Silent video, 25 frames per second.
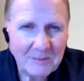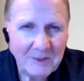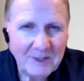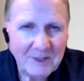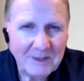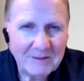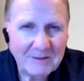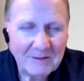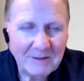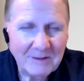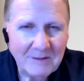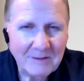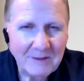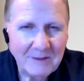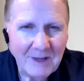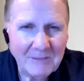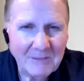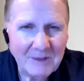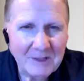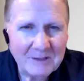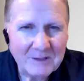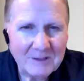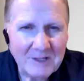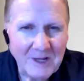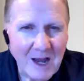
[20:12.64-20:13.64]
But
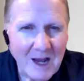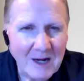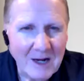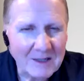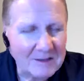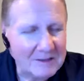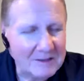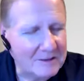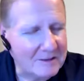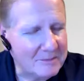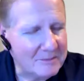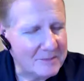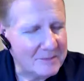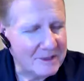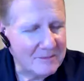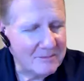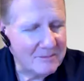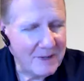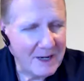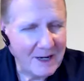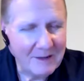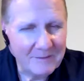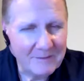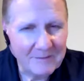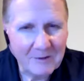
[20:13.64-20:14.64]
I'm going to talk a little bit
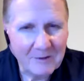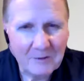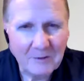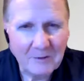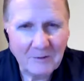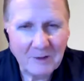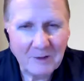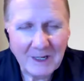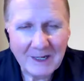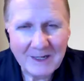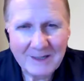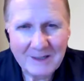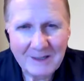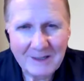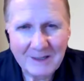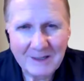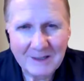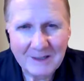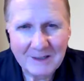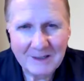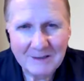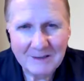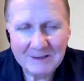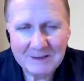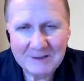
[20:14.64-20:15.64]
about the whole
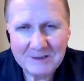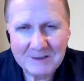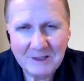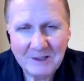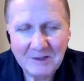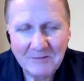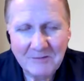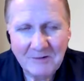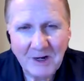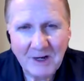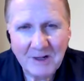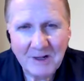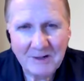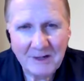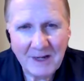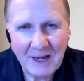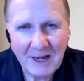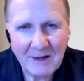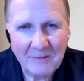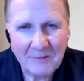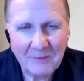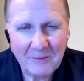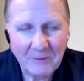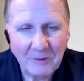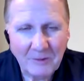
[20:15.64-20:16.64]
idea. Let's say you've gone
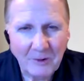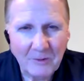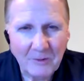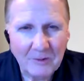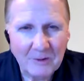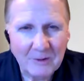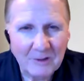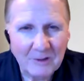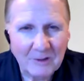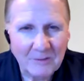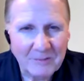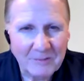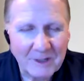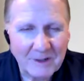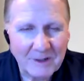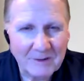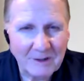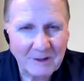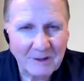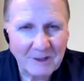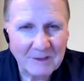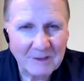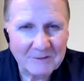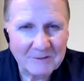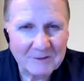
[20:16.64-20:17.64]
down the road a little bit
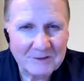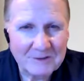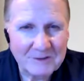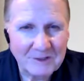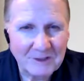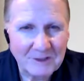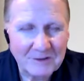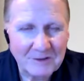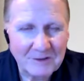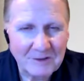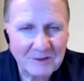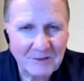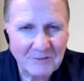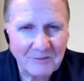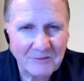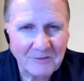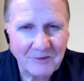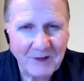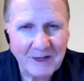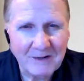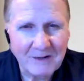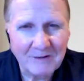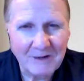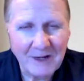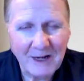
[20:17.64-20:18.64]
and all of a sudden you've
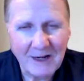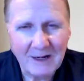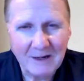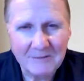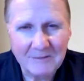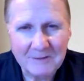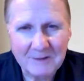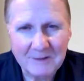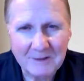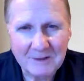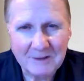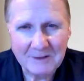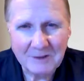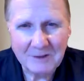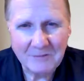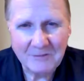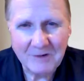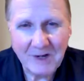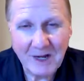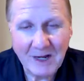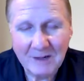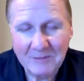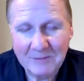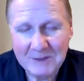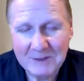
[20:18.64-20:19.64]
found out that
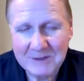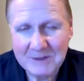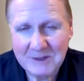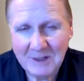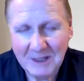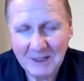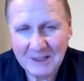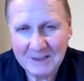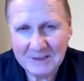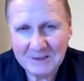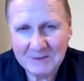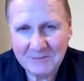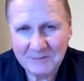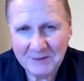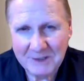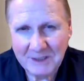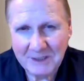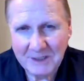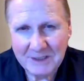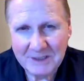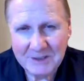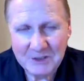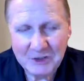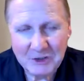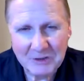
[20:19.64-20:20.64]
you've got a
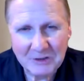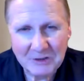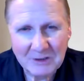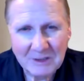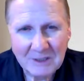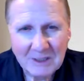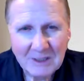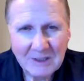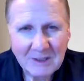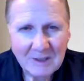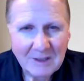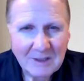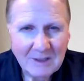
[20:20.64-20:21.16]
misclassification.